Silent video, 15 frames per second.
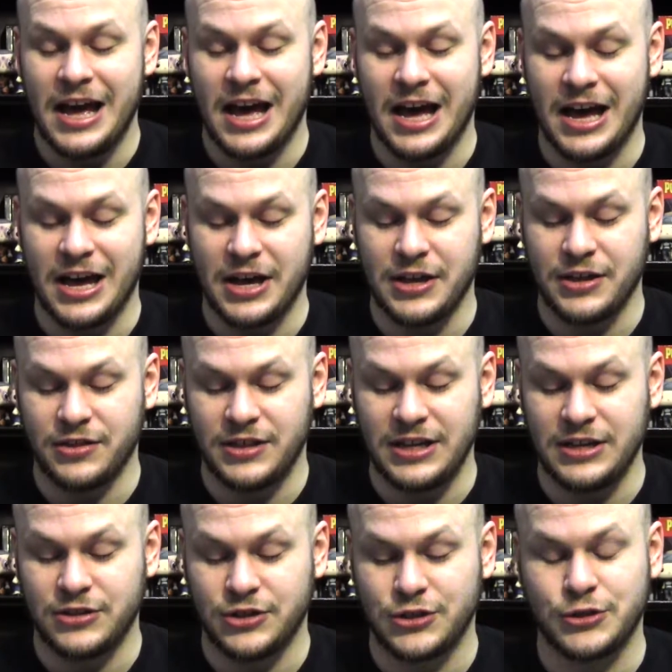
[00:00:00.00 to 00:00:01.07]

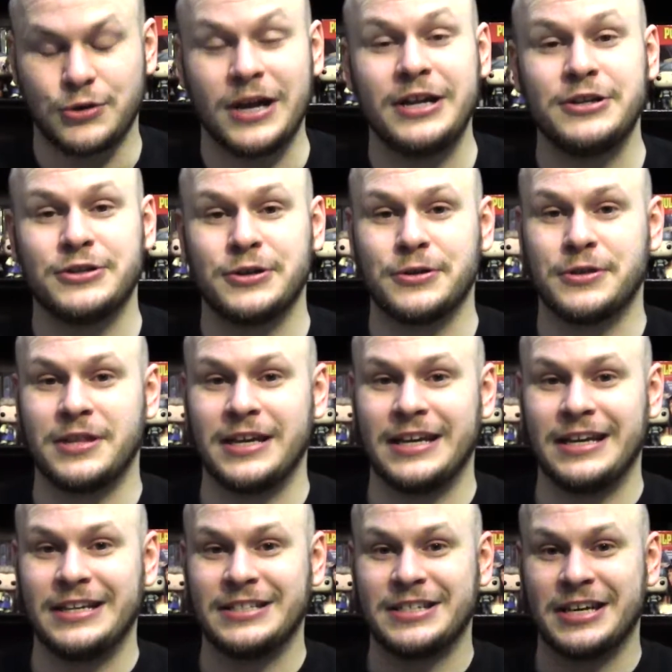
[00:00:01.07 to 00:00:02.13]
the Stranger
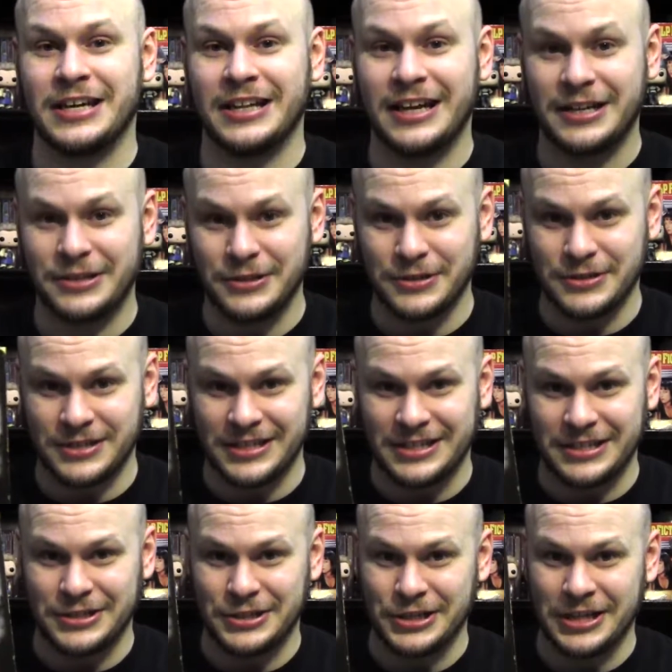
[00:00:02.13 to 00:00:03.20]
Things Collector's
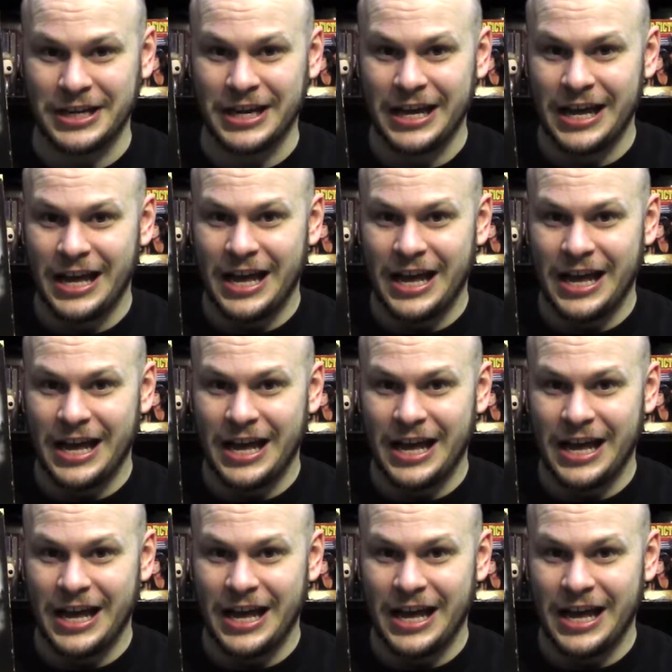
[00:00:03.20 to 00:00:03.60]
Edition.